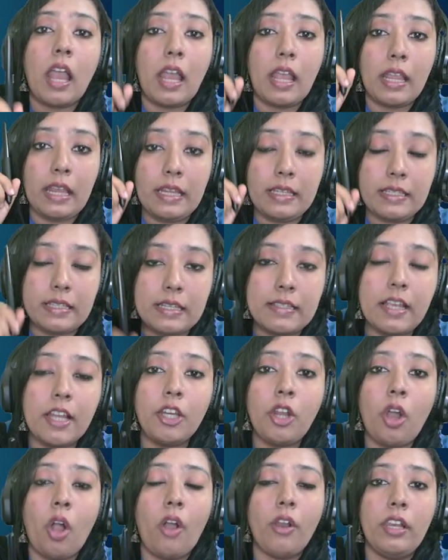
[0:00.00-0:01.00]
it is a
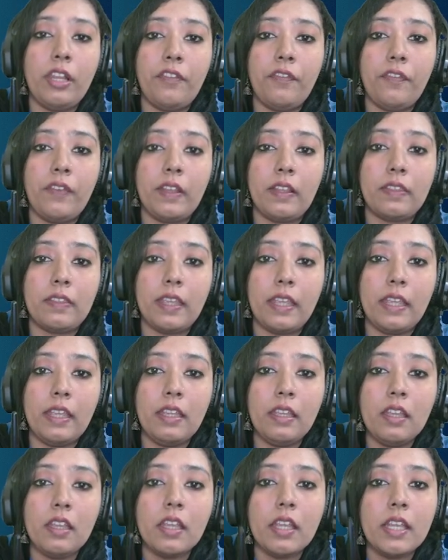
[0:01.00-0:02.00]
non-living
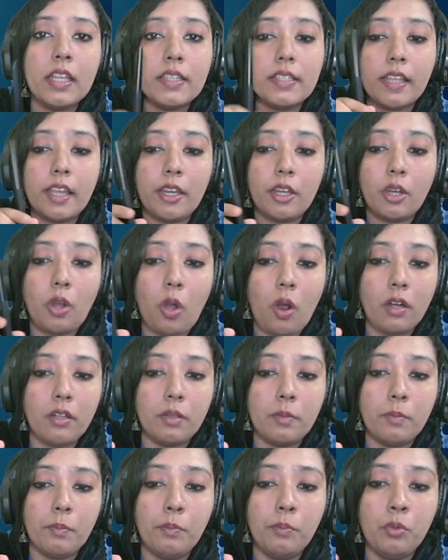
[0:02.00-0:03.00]
thing. It
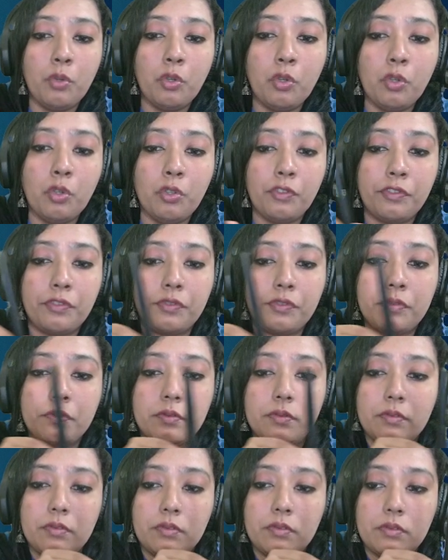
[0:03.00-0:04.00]
cannot move.
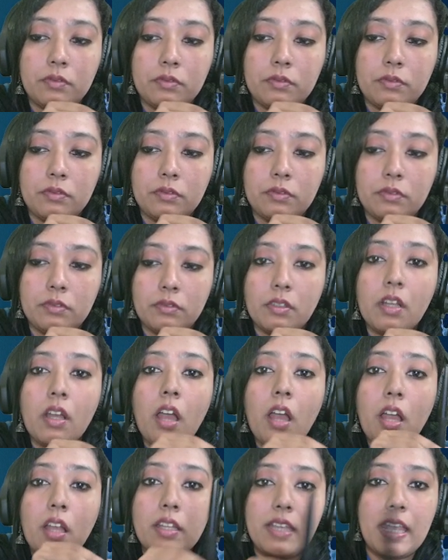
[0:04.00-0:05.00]

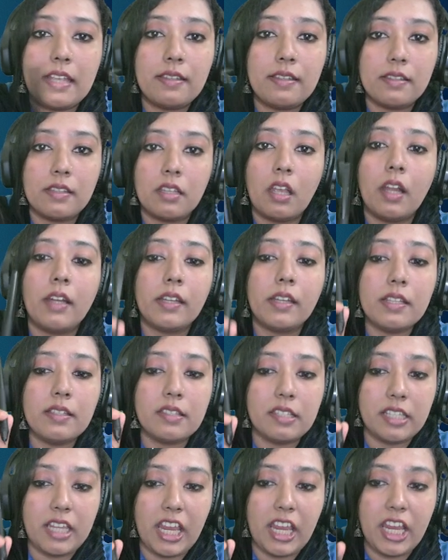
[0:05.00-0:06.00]
Yes, it is
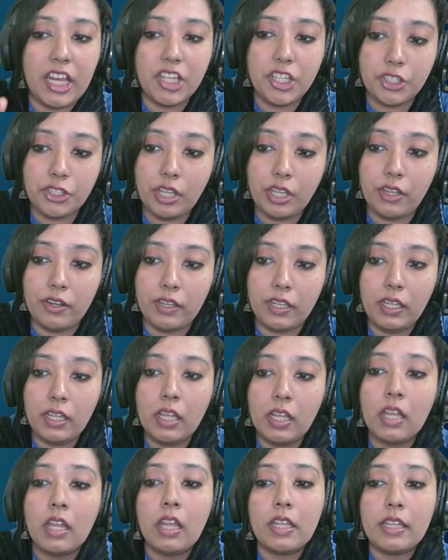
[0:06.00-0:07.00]
stationary.
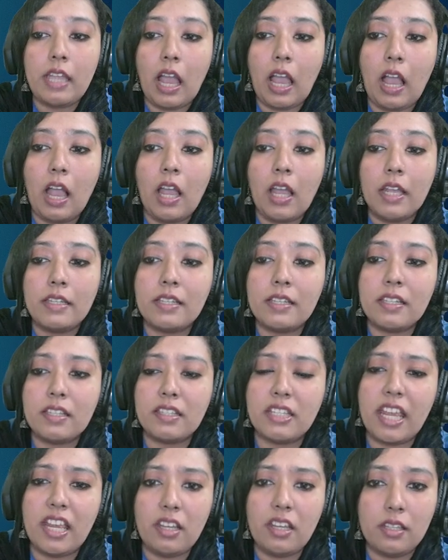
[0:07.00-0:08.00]
Yeah, it is
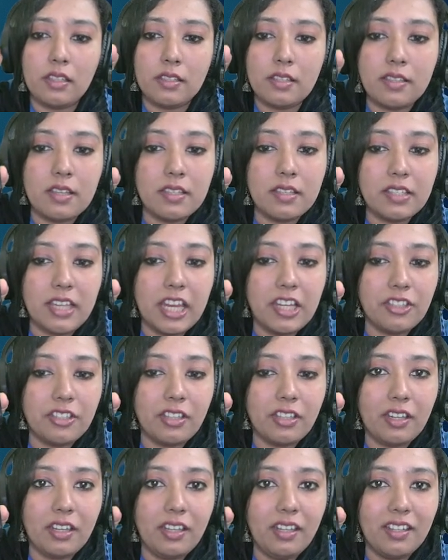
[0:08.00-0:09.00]
this is
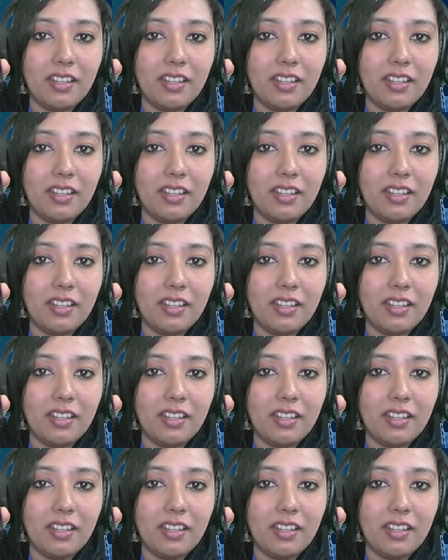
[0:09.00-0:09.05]
stationary.